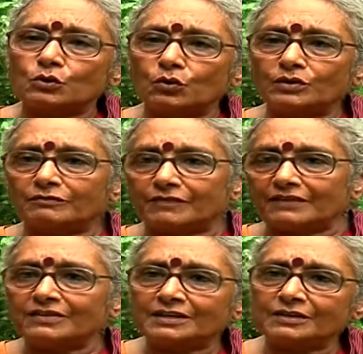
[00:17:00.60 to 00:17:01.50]
So the
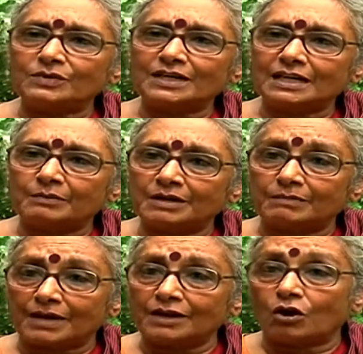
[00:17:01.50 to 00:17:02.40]
500 word
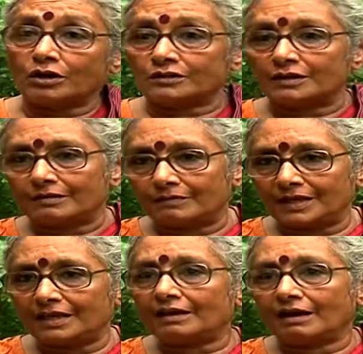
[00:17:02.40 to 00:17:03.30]
limit may not
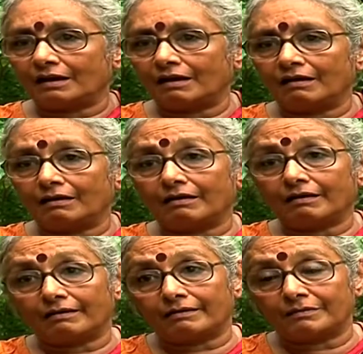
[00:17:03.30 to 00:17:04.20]
be
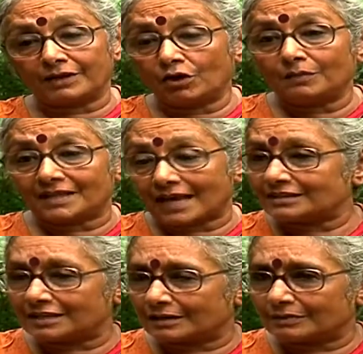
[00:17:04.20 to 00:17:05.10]

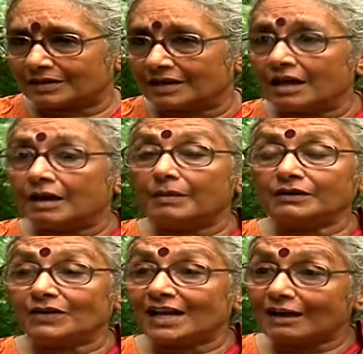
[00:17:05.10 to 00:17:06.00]
that terrible,
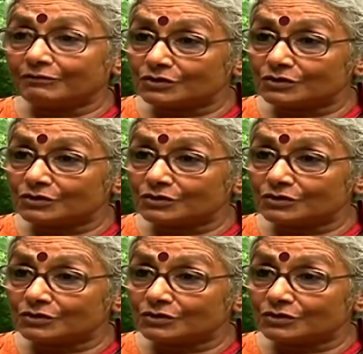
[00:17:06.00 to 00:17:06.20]
but we'll